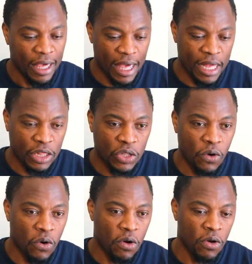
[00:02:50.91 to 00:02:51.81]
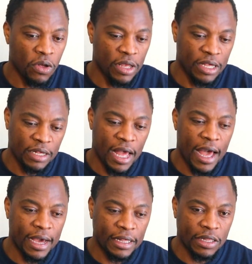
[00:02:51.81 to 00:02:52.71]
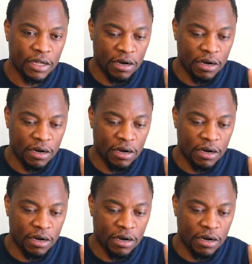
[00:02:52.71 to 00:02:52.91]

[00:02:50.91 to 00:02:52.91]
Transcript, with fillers: And so these guys